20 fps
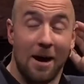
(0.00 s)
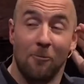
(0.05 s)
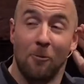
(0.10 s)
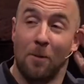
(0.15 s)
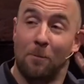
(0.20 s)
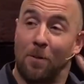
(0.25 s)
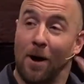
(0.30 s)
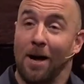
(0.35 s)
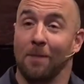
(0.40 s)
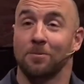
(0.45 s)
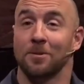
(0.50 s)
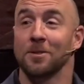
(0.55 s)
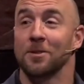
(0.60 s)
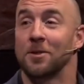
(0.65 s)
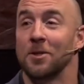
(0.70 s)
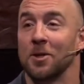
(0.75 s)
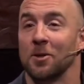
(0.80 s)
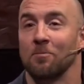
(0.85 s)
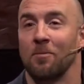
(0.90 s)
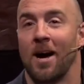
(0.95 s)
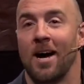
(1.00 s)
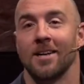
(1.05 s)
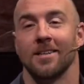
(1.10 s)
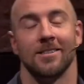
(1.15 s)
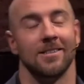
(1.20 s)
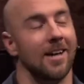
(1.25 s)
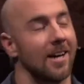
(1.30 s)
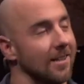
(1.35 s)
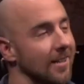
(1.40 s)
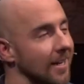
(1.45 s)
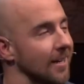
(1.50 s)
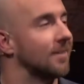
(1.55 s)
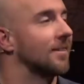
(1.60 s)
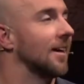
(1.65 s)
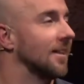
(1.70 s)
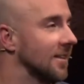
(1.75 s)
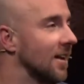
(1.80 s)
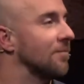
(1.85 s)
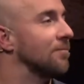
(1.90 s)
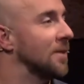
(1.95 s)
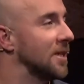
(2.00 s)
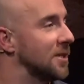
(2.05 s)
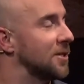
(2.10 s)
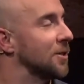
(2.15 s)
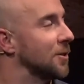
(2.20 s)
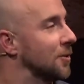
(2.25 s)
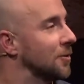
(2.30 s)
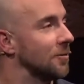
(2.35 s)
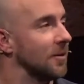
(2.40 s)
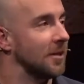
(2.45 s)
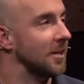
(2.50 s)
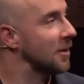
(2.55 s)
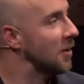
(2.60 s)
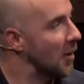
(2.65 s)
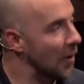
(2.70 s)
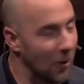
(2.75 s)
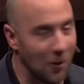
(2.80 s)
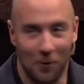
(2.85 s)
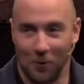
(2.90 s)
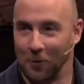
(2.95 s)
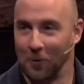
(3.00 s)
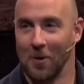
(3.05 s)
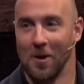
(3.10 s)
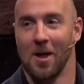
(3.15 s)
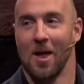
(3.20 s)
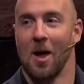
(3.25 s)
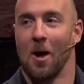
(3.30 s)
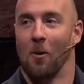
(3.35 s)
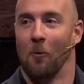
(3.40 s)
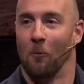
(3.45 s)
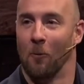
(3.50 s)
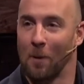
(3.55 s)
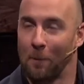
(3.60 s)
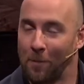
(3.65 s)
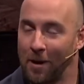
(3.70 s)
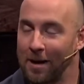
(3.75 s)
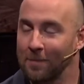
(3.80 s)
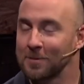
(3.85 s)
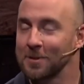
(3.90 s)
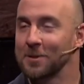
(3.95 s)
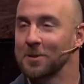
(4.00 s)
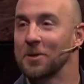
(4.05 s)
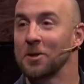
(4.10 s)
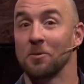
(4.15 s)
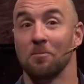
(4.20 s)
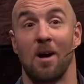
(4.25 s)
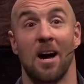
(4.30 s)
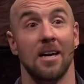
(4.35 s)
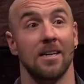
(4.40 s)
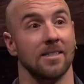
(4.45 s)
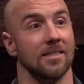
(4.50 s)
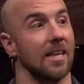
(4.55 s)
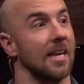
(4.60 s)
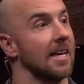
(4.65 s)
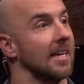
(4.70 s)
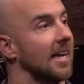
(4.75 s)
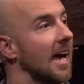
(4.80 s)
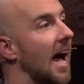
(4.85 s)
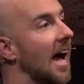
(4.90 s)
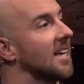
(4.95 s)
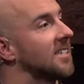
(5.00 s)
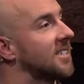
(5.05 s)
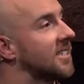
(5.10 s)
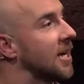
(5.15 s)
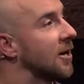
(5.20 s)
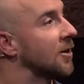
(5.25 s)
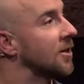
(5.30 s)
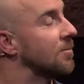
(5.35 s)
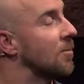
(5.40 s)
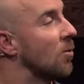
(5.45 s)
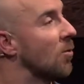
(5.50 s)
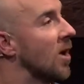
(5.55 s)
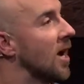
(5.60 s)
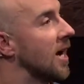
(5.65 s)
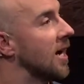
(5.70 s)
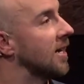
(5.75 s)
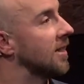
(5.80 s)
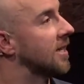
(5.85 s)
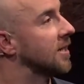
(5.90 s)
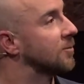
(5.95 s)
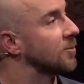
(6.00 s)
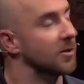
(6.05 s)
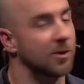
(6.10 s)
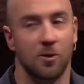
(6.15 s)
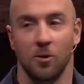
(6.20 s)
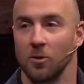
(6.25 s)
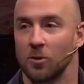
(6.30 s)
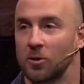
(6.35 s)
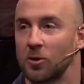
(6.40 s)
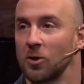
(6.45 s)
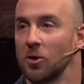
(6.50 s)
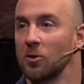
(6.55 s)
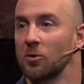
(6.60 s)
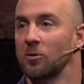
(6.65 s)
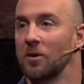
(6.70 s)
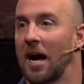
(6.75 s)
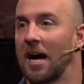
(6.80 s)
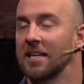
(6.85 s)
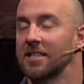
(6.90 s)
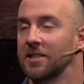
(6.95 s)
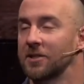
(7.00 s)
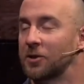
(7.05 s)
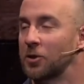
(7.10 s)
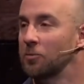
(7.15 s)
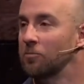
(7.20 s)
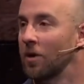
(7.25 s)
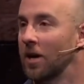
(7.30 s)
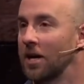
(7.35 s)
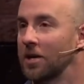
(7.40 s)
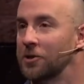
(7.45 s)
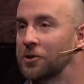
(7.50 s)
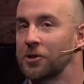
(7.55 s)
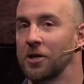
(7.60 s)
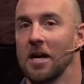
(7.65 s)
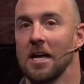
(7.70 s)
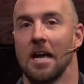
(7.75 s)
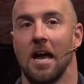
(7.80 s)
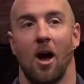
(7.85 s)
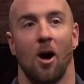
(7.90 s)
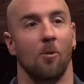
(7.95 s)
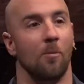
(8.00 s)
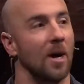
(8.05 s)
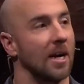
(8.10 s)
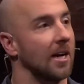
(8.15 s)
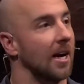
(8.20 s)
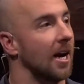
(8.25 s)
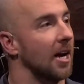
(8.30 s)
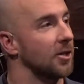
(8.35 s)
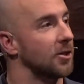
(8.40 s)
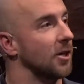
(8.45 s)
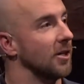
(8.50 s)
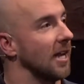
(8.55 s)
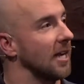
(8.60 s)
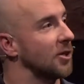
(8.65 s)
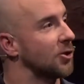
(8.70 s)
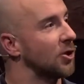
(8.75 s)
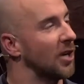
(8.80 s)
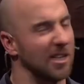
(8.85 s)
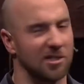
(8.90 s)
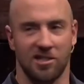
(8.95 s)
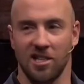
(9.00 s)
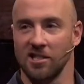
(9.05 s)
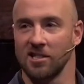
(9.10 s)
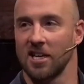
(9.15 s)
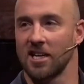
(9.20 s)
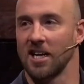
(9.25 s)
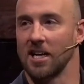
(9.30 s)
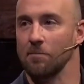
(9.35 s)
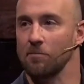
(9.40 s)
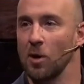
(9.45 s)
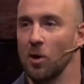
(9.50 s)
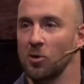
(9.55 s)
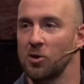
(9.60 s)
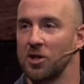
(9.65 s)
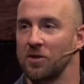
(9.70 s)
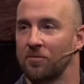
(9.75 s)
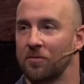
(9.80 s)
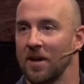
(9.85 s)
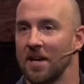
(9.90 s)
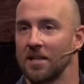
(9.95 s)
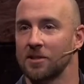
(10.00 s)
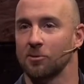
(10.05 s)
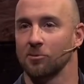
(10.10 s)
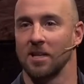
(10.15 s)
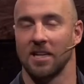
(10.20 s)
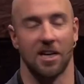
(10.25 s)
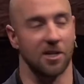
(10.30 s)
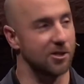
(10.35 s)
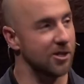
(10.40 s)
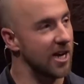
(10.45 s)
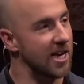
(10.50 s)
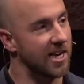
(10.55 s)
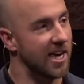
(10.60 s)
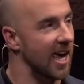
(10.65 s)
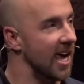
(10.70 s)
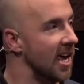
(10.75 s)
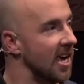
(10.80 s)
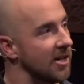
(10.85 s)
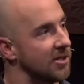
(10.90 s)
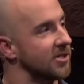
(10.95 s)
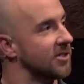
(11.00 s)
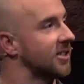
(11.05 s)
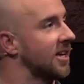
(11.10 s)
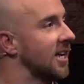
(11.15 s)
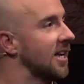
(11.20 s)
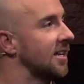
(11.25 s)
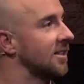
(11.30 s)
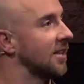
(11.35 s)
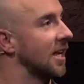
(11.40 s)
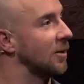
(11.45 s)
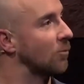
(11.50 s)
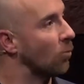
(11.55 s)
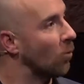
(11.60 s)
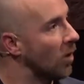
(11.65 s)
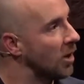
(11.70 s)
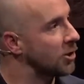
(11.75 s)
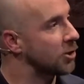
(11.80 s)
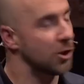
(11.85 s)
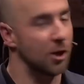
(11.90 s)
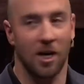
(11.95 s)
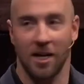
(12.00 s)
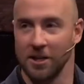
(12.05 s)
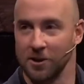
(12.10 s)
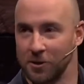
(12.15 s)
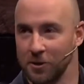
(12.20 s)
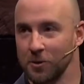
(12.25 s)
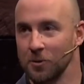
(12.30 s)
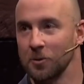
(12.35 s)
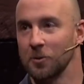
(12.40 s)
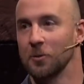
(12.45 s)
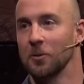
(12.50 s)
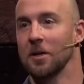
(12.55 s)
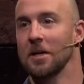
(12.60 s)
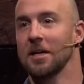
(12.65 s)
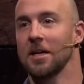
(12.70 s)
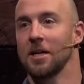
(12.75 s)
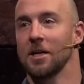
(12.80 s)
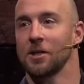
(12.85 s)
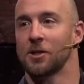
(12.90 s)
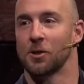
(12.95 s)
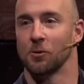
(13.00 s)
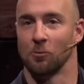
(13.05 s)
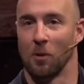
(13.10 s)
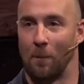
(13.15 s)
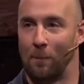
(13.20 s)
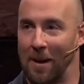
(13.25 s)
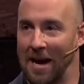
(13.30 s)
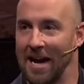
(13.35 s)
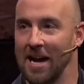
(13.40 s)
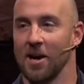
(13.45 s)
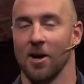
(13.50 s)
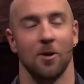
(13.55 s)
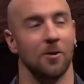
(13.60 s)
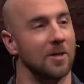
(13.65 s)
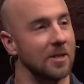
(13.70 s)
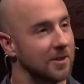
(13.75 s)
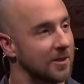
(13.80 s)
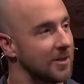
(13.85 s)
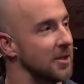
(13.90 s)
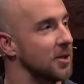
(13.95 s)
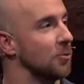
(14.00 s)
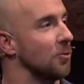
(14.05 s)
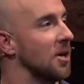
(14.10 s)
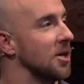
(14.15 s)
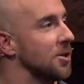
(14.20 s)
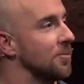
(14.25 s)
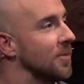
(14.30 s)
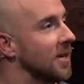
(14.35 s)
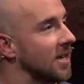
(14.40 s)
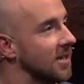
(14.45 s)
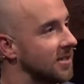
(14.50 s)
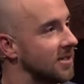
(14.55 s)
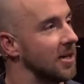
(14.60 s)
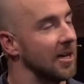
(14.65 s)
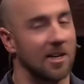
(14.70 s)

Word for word: what pops into your mind is not like, they love me too. No. What pops into your mind is like, I scared them away. This was too soon. I did too much. Oh my gosh. Like, should I send like an emoji face or like a JK? Just kidding. Like, what should I do to repair this situation because they